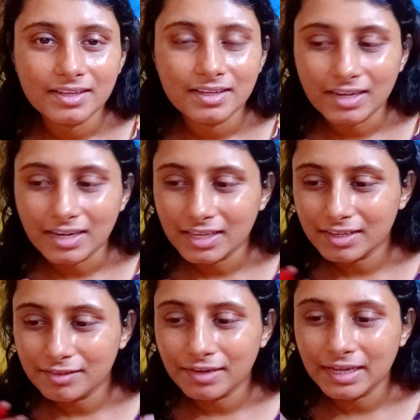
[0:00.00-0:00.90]
Like
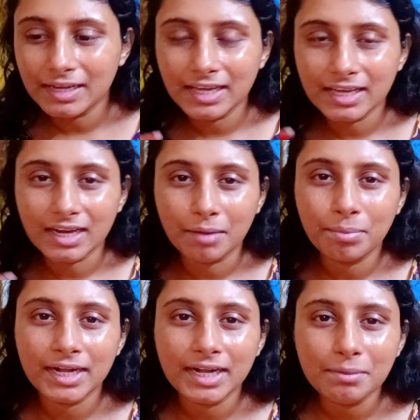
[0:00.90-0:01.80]
if I like
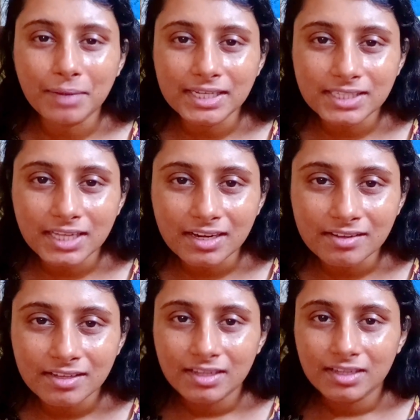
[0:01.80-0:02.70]
upgrade myself,
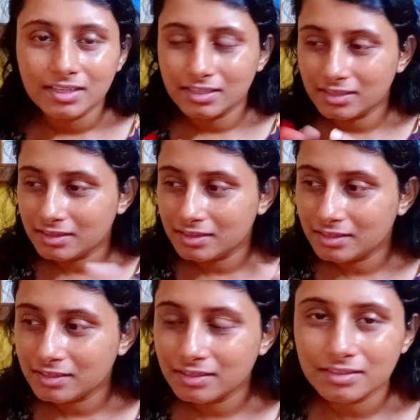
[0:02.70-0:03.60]

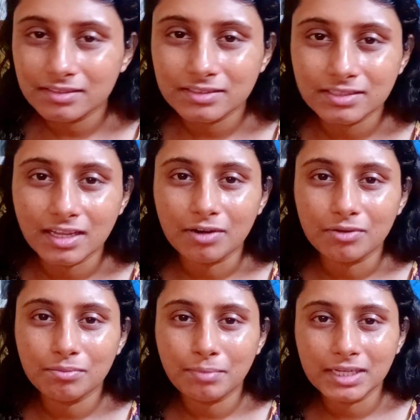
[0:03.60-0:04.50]
the
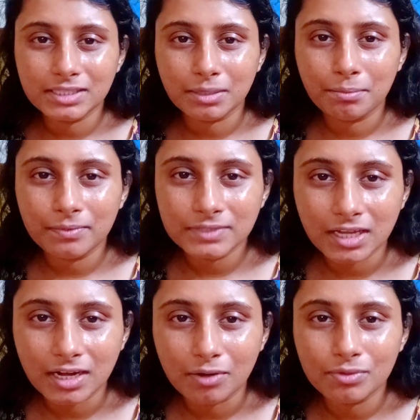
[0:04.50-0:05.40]
my
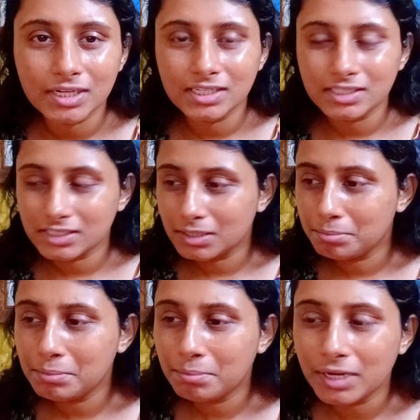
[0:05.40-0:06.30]
surroundings, the
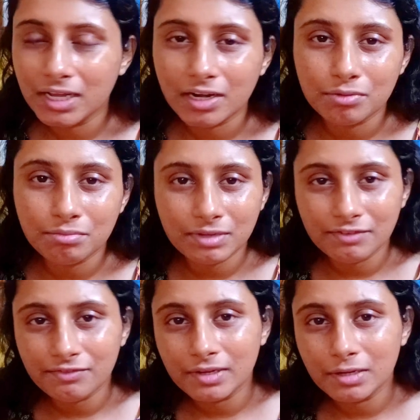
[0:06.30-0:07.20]
people around me
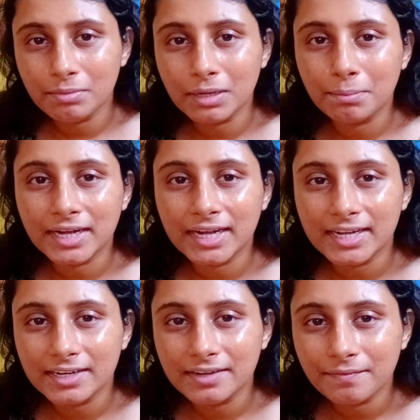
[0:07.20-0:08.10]
will be
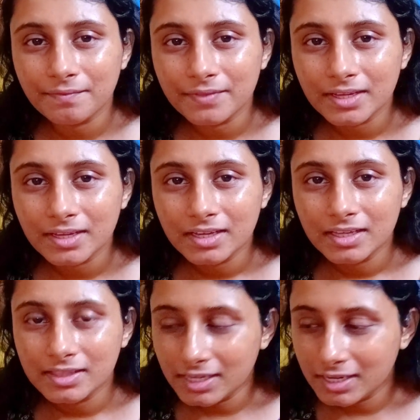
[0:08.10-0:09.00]
upgraded.
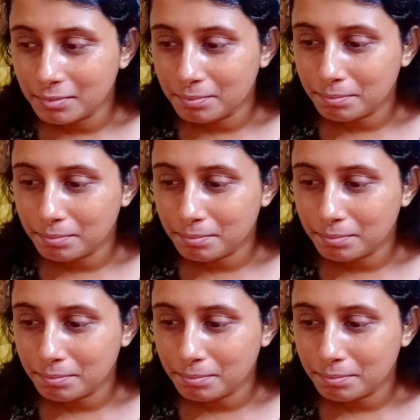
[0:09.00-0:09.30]
They'll